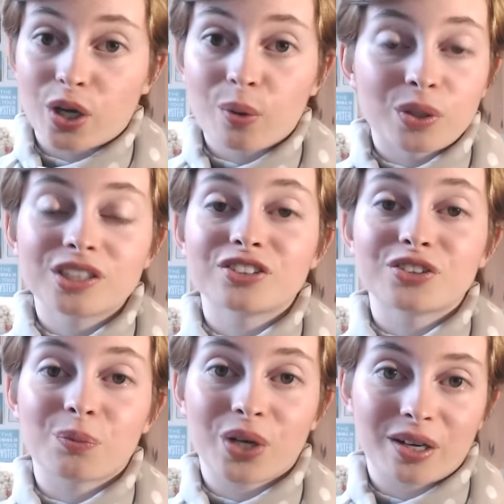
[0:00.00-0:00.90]
will go on to
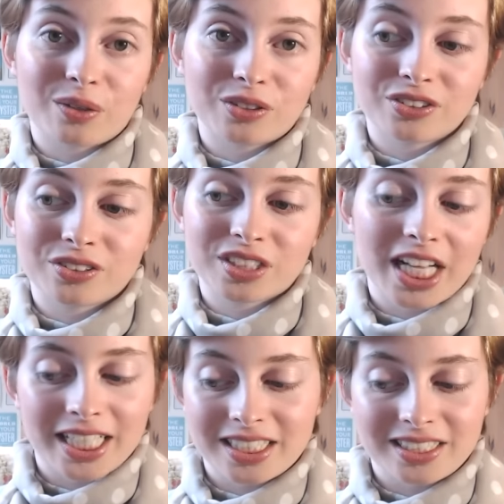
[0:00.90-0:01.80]
someone else
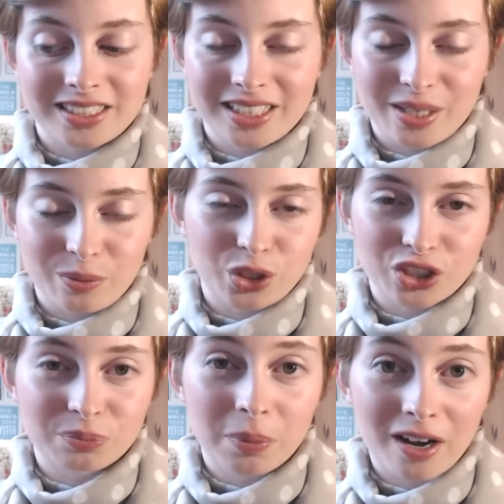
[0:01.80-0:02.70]
and it will
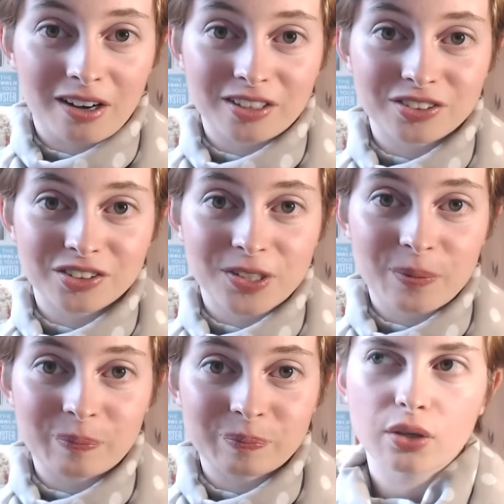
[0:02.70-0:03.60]
just pass.
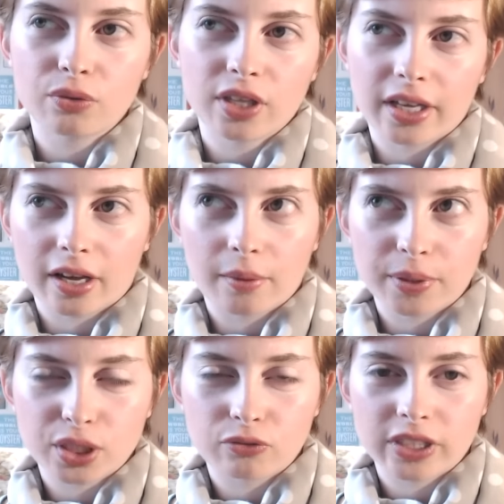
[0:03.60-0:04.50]
I don't think,
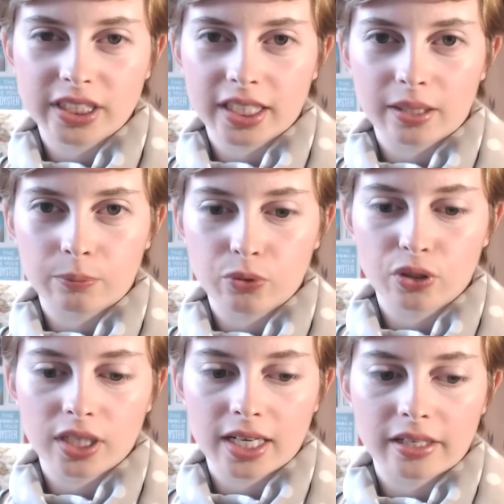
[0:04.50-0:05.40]
up until reading
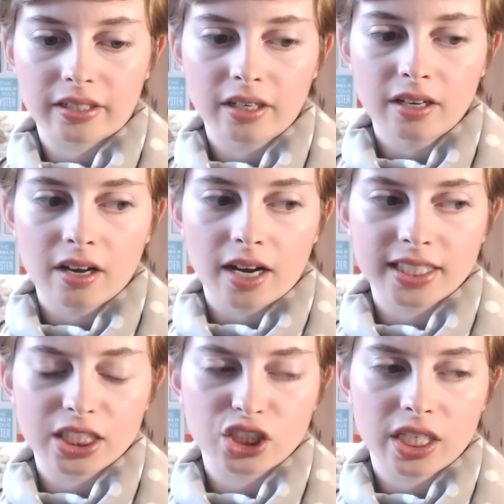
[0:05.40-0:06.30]
Brooklyn,
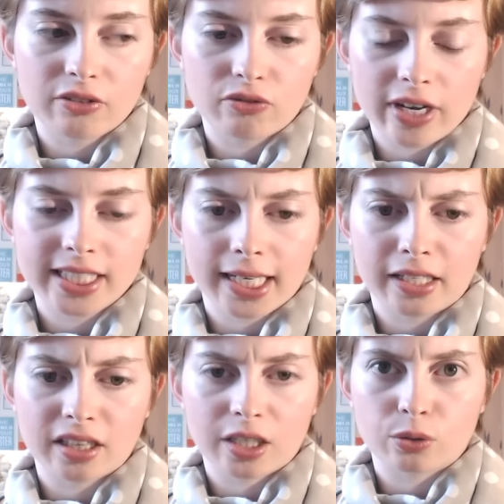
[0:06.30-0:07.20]
I'd actually ever read
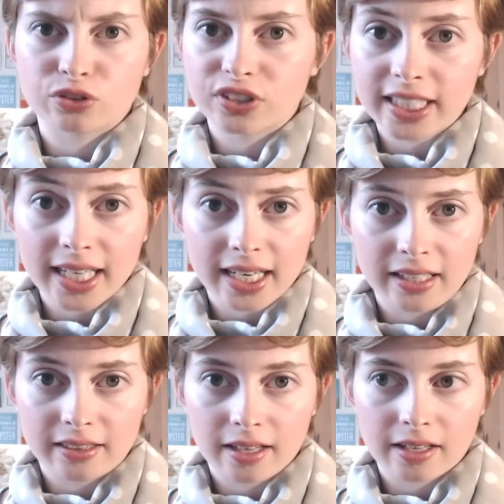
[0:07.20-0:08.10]
anything or seen
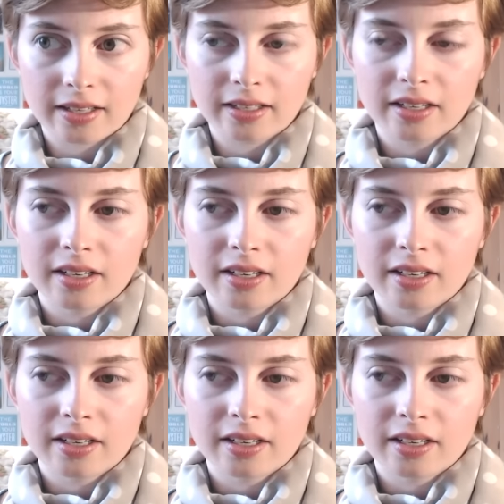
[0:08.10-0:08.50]
anything